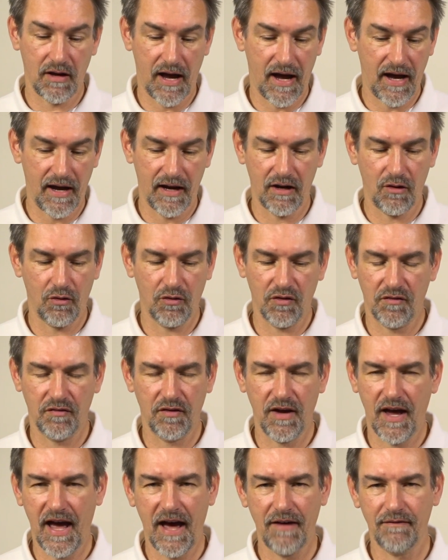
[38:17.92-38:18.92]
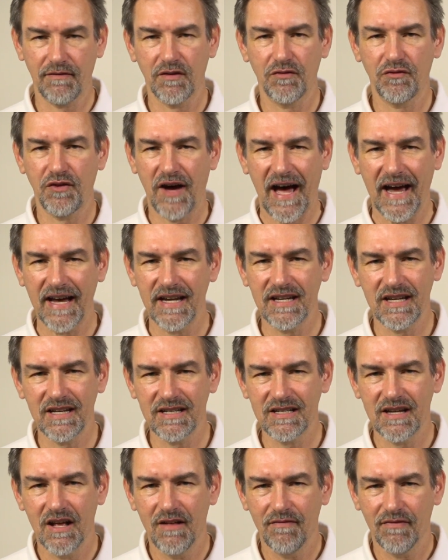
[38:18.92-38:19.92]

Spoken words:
I haven't found it.